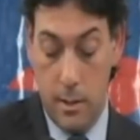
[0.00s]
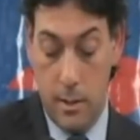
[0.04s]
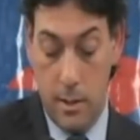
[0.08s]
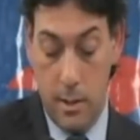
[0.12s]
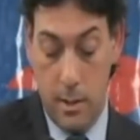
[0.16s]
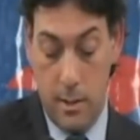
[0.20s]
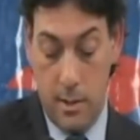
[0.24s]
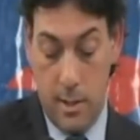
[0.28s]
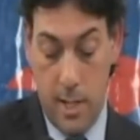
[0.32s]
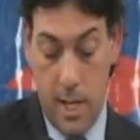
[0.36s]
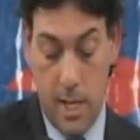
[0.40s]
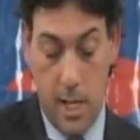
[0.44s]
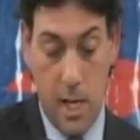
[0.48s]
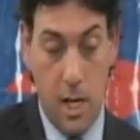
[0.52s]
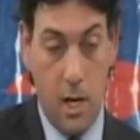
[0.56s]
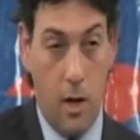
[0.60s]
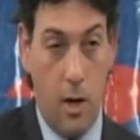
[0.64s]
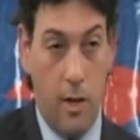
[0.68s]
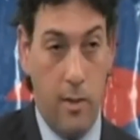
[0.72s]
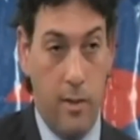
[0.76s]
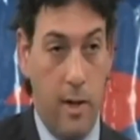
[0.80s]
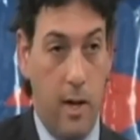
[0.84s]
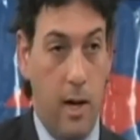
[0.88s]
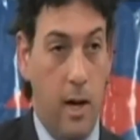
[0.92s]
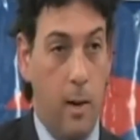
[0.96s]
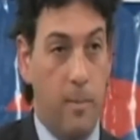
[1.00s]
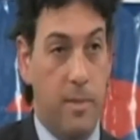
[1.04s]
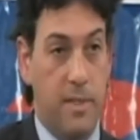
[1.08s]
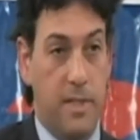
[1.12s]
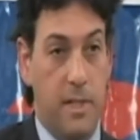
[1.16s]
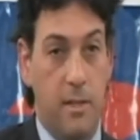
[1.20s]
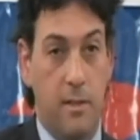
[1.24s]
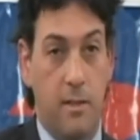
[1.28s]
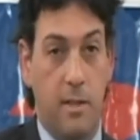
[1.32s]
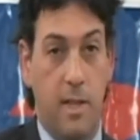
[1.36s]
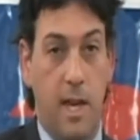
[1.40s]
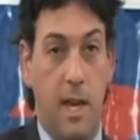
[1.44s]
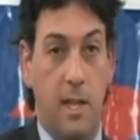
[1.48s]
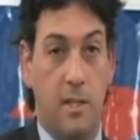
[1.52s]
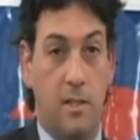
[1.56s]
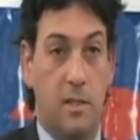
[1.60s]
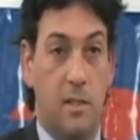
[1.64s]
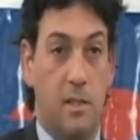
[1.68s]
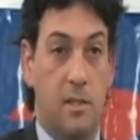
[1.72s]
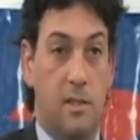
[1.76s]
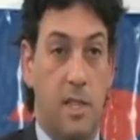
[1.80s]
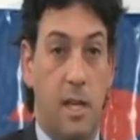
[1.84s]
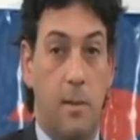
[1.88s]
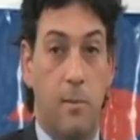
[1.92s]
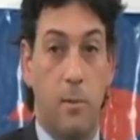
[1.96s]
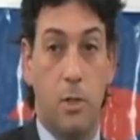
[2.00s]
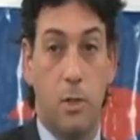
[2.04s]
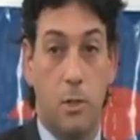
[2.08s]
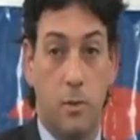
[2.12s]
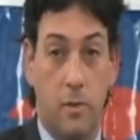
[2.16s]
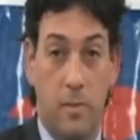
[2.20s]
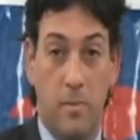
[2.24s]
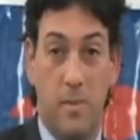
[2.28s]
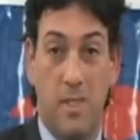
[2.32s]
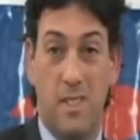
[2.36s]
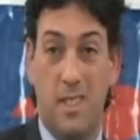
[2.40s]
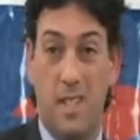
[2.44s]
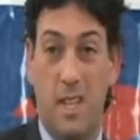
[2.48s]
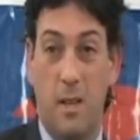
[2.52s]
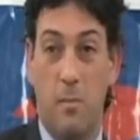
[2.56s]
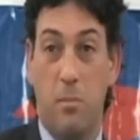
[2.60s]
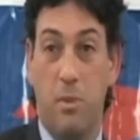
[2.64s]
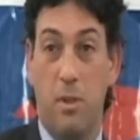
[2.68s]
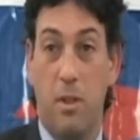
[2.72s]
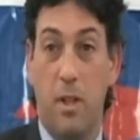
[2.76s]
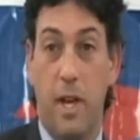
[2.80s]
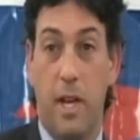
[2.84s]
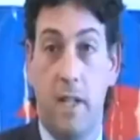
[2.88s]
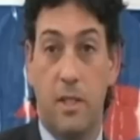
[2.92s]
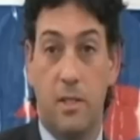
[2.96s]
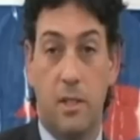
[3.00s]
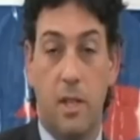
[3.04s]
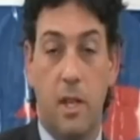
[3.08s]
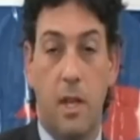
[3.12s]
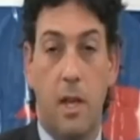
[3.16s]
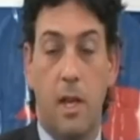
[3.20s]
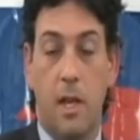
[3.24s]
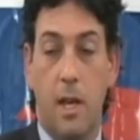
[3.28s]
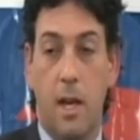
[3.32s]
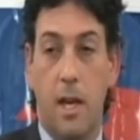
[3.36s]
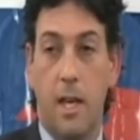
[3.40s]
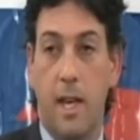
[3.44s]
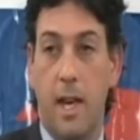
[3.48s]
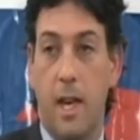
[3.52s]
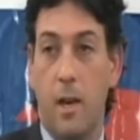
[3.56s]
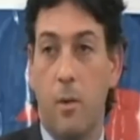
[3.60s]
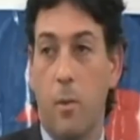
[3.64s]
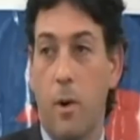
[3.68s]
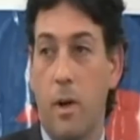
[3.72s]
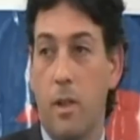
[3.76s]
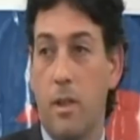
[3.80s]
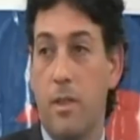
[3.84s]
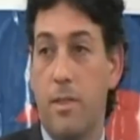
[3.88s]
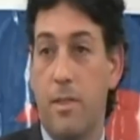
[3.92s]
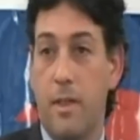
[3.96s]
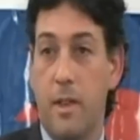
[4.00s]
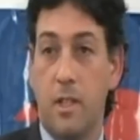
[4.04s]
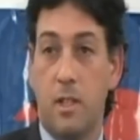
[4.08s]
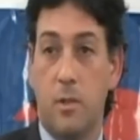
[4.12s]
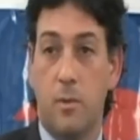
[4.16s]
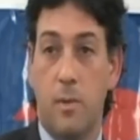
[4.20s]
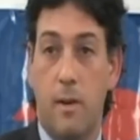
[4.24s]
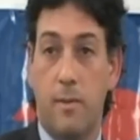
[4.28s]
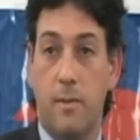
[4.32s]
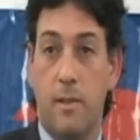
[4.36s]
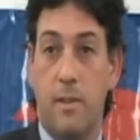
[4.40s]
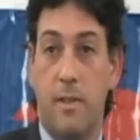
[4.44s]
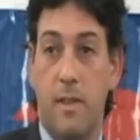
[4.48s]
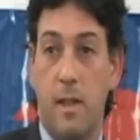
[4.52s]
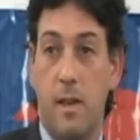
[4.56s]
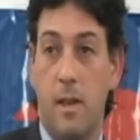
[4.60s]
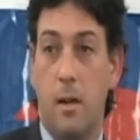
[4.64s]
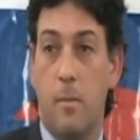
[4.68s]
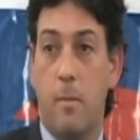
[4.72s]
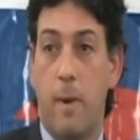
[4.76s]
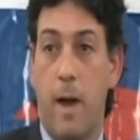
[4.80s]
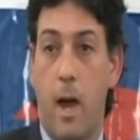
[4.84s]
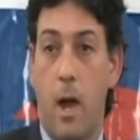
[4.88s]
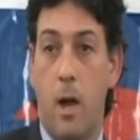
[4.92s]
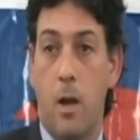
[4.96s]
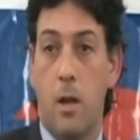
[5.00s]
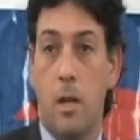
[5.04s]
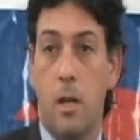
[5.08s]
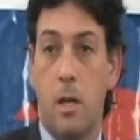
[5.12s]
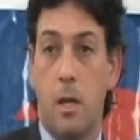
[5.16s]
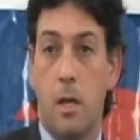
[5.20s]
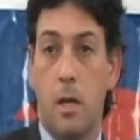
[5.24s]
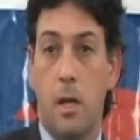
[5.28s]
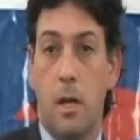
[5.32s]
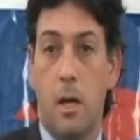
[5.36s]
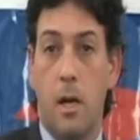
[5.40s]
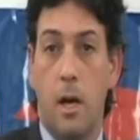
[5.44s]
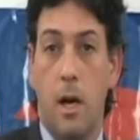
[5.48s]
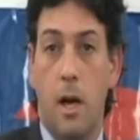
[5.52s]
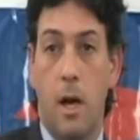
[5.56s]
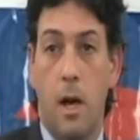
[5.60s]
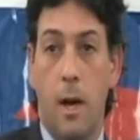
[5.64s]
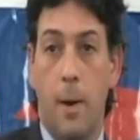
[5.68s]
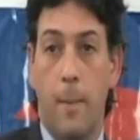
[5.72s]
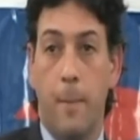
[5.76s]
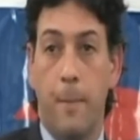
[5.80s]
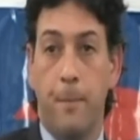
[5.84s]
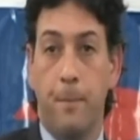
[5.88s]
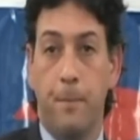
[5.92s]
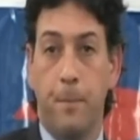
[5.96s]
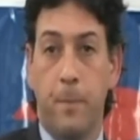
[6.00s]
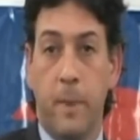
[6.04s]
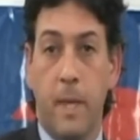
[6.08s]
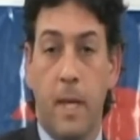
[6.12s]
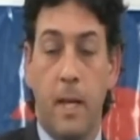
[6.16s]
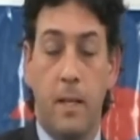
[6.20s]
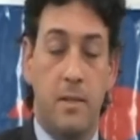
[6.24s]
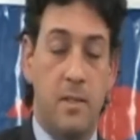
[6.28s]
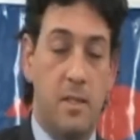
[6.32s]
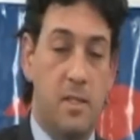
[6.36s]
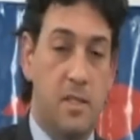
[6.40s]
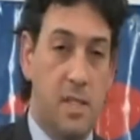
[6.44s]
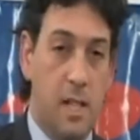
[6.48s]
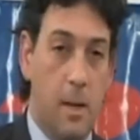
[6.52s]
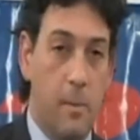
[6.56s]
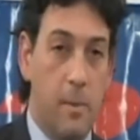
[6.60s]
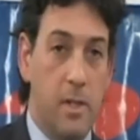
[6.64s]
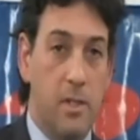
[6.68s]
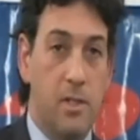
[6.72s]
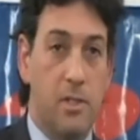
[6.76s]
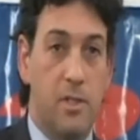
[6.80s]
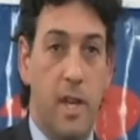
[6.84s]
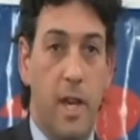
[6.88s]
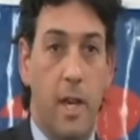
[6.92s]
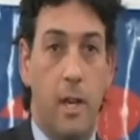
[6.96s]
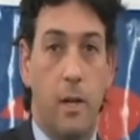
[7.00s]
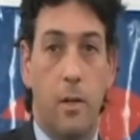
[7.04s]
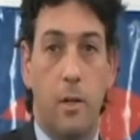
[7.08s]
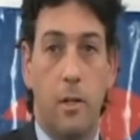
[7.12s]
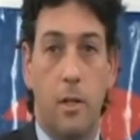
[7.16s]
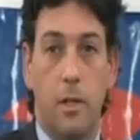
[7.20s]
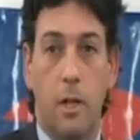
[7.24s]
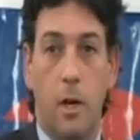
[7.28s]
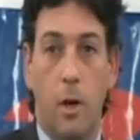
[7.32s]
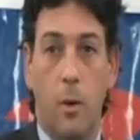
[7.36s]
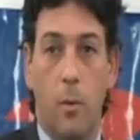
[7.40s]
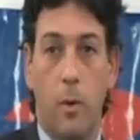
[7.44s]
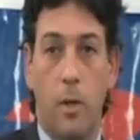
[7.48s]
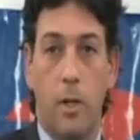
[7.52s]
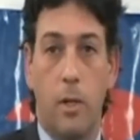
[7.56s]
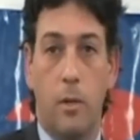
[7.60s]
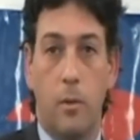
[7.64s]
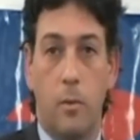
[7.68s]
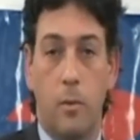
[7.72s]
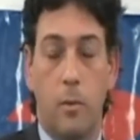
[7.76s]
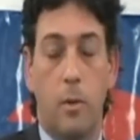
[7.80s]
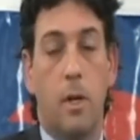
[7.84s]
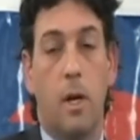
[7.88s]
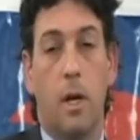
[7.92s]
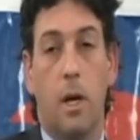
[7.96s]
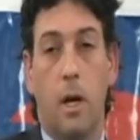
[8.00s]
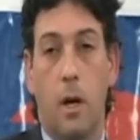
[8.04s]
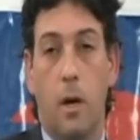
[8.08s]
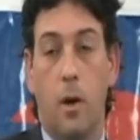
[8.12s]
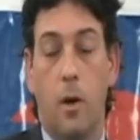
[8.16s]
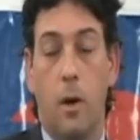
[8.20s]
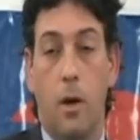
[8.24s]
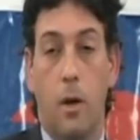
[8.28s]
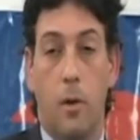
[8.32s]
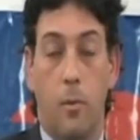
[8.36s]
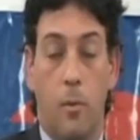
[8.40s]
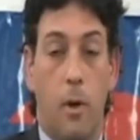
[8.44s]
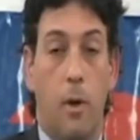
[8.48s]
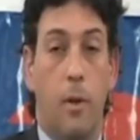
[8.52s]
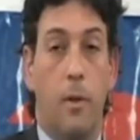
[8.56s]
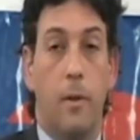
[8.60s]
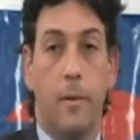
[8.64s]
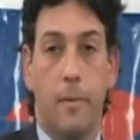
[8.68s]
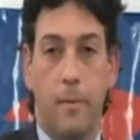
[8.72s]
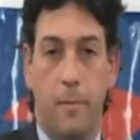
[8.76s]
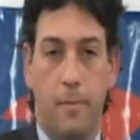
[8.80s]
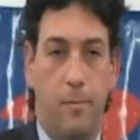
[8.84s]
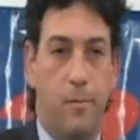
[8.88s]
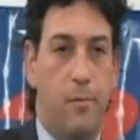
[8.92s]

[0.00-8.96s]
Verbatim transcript: to taking on the umpteenth case on the same issue from the same place. Again, one of the things we have to think about. Um, to some extent, you know, we, uh, well,